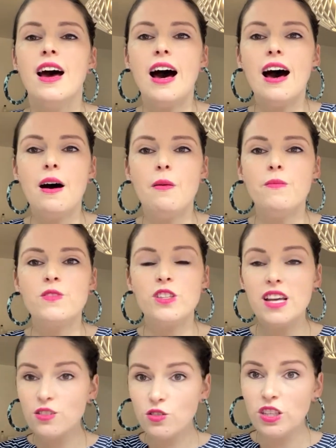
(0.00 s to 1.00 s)
Um, so
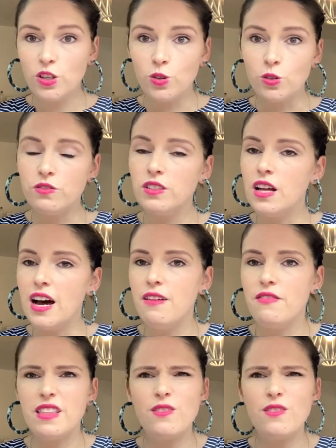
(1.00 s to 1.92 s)
that's really cool for live.